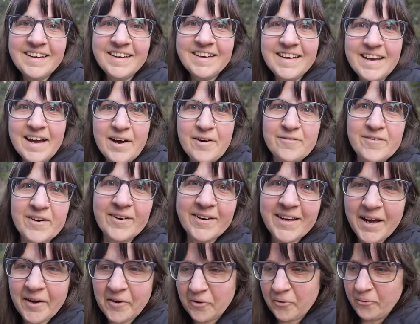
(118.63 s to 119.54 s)
Yeah, it
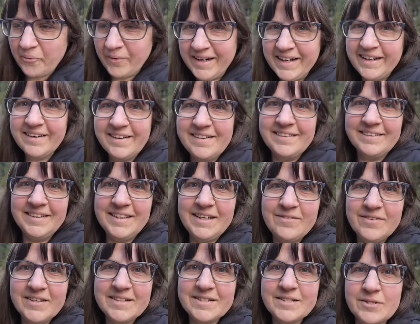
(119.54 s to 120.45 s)
felt kind of weird
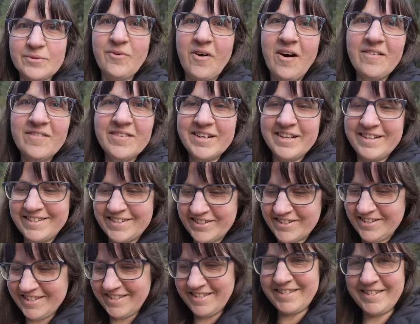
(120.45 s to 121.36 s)
leaving Squamish
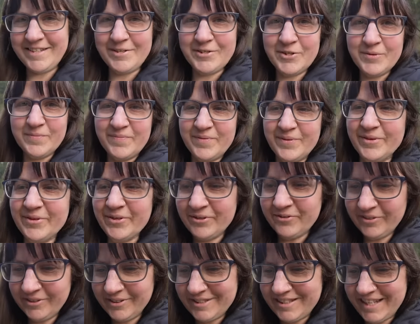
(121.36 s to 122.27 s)
on such a
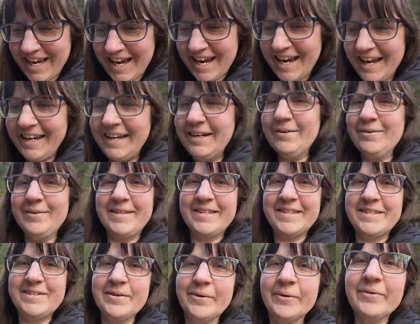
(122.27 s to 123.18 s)
beautiful day. It was
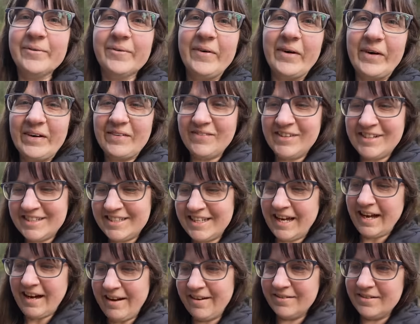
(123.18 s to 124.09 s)
so warm in
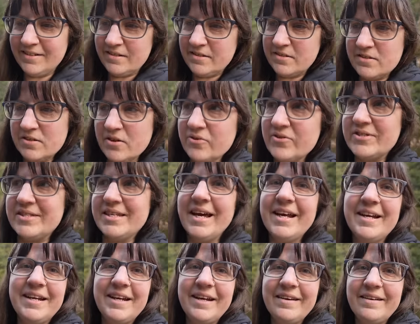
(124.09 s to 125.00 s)
town and so
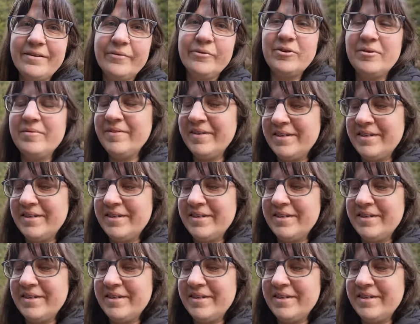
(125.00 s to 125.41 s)
sunny and it would have